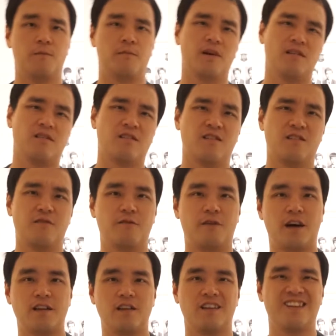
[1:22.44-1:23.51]
But the
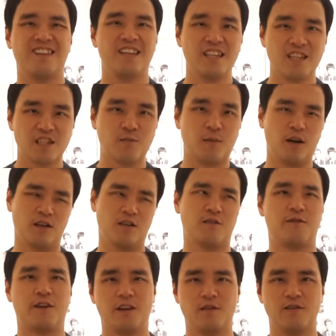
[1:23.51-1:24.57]
smallest
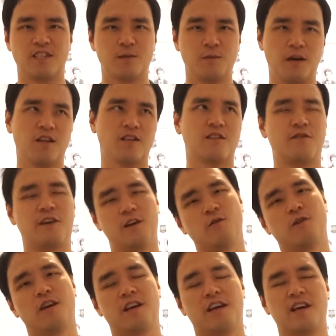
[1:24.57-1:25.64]
fine you
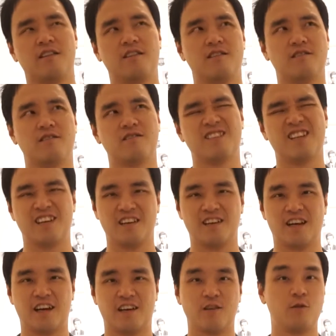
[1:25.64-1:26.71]
can get is
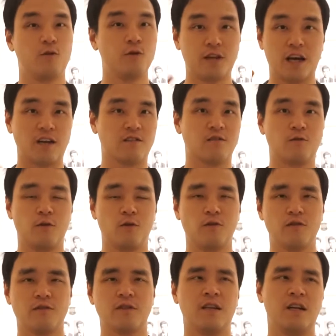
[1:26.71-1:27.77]
2,000
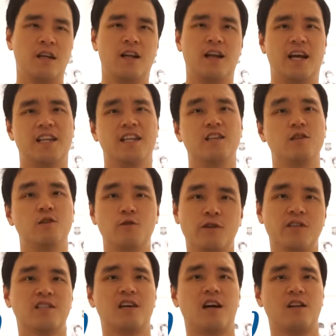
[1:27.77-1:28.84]
kroners, and in
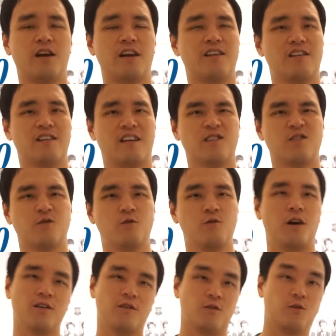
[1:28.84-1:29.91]
US dollar I think that's
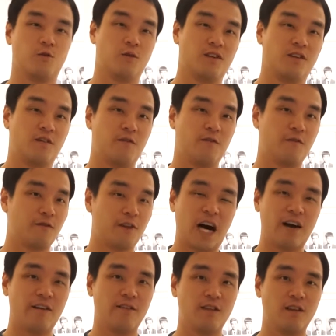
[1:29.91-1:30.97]

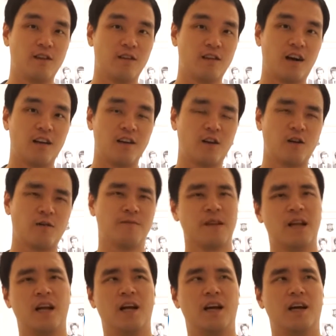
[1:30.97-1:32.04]
$225,
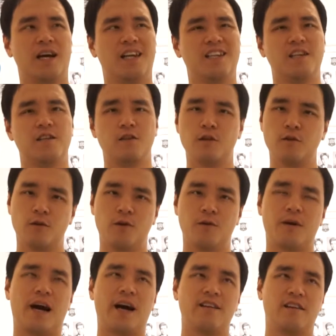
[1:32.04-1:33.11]
and in
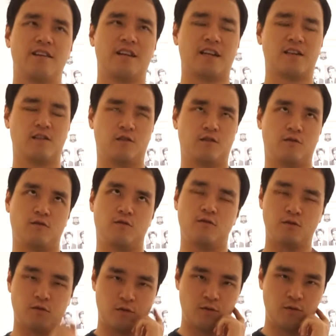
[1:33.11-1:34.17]
euro I think that's
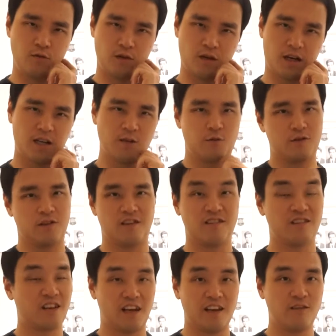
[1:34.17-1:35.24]

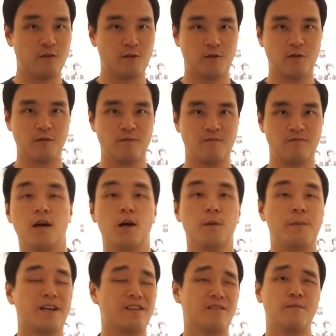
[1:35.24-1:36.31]
210 euro.
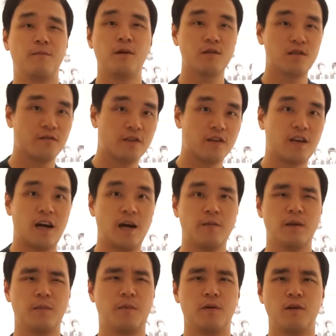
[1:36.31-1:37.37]
But most of the
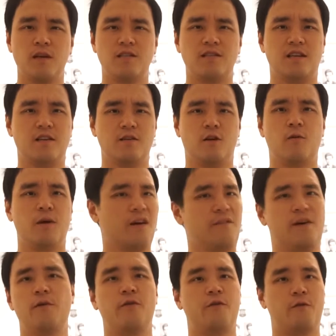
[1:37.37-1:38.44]
time the police in Norway are
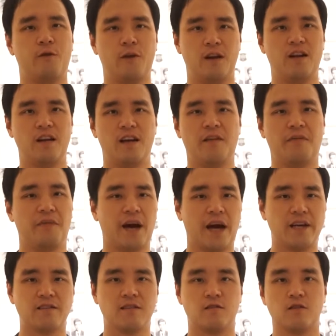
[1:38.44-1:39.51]
very friendly and
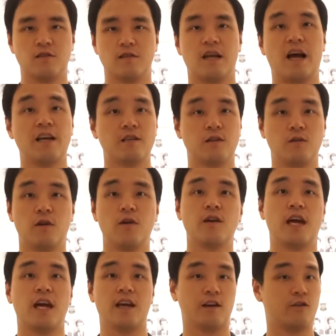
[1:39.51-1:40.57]
nice and just ask you,
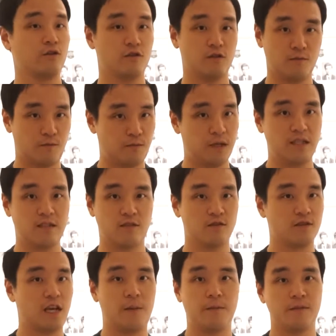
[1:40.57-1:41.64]
okay, can you please
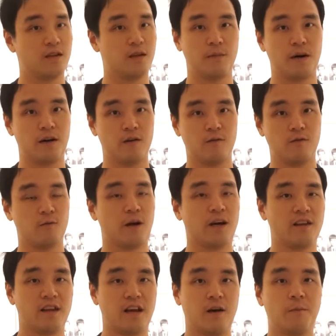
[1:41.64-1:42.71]
just empty the bottle
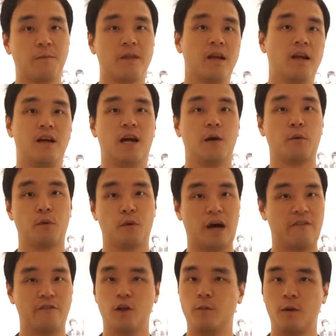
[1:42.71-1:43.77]
right now, and we will
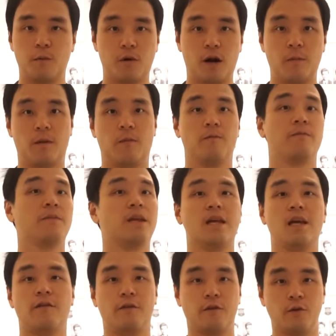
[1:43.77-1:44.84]
have no more problem.
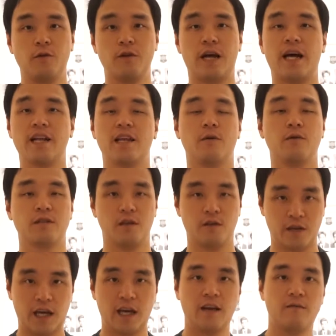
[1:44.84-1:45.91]
If you do that, they will say,
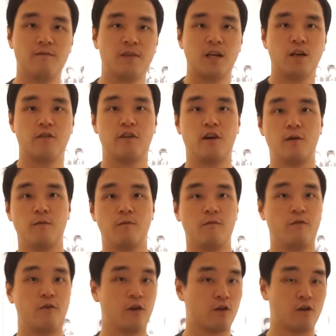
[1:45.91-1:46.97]
okay, thank you very
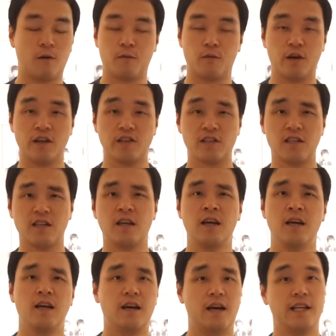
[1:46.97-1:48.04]
much for your cooperation,
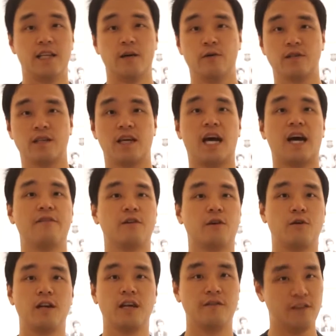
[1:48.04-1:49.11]
and they will say, have a
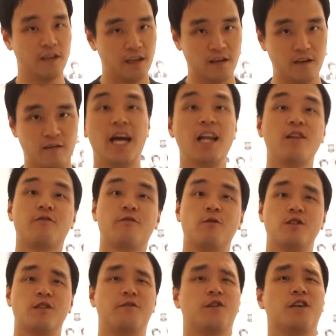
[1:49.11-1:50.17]
good evening. And of
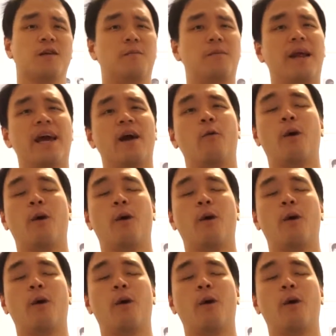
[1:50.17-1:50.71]
course, if you're gonna play a